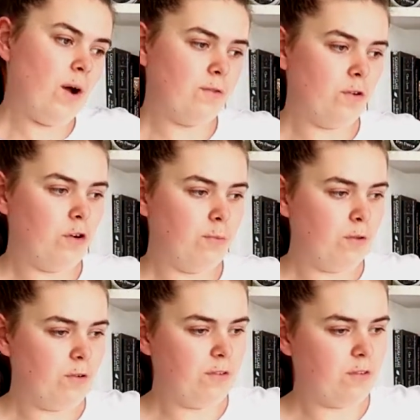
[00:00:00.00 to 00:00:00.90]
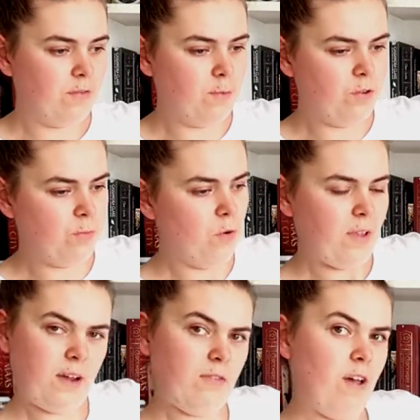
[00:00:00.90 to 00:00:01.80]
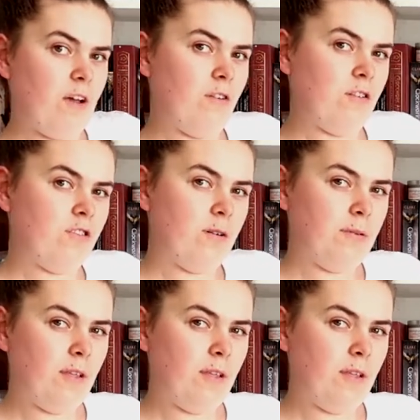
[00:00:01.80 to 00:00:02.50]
White, and Royal Blues was more like a fake friendship,